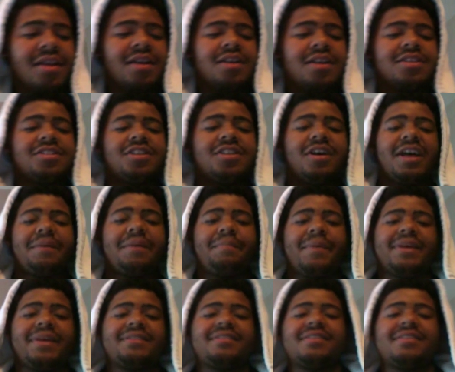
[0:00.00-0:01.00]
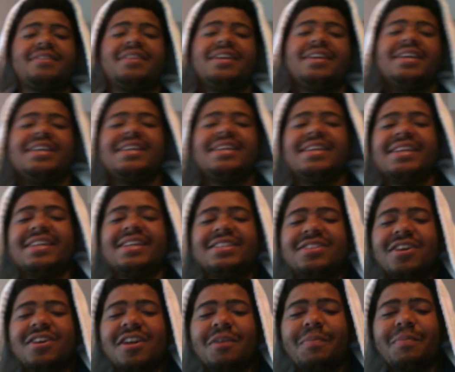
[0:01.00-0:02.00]
So it basically
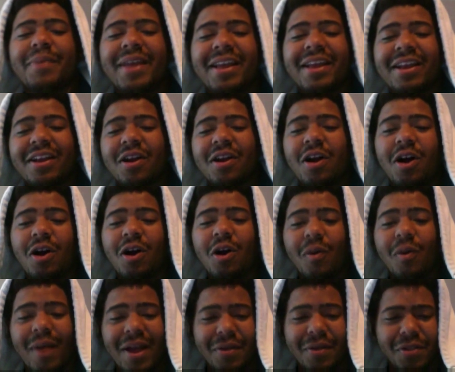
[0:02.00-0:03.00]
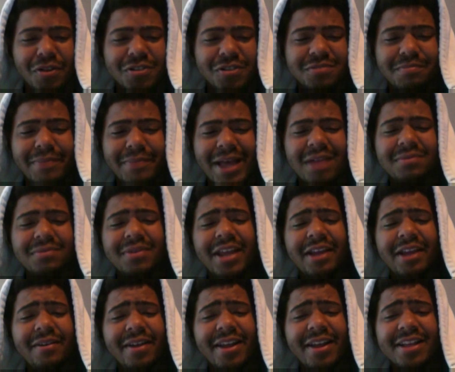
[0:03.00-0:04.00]
is going to be around those mountain
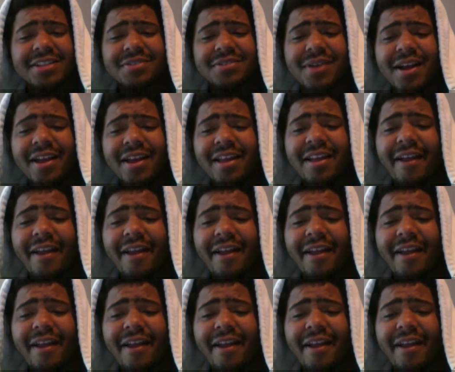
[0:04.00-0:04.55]
areas, right?